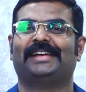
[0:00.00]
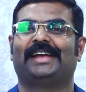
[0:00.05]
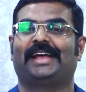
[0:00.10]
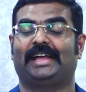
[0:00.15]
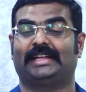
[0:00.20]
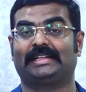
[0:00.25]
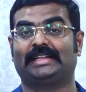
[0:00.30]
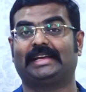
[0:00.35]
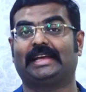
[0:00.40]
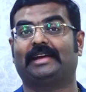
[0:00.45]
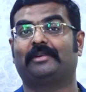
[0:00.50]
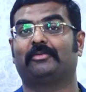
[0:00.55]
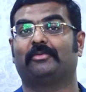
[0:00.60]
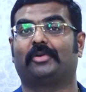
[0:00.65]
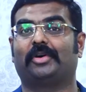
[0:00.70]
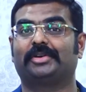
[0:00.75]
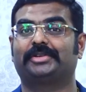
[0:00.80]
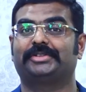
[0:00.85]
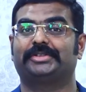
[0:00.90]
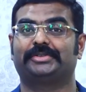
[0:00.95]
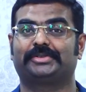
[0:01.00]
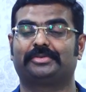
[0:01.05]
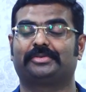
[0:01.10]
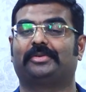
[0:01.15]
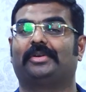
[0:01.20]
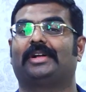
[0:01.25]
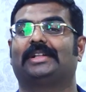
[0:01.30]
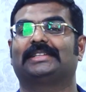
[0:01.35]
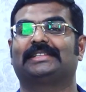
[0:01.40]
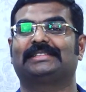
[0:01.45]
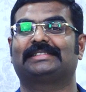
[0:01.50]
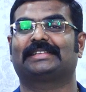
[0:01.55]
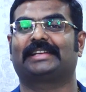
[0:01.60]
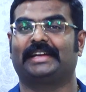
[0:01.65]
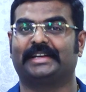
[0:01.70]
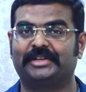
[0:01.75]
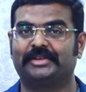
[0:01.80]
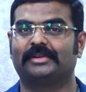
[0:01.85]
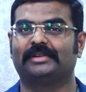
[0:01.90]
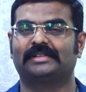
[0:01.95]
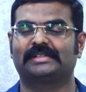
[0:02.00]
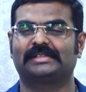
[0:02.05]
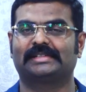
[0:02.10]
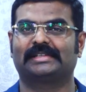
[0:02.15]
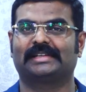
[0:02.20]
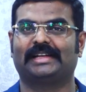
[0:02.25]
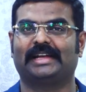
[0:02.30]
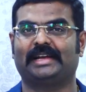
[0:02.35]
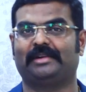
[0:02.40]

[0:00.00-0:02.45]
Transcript: I think I've walked you through all the schedules.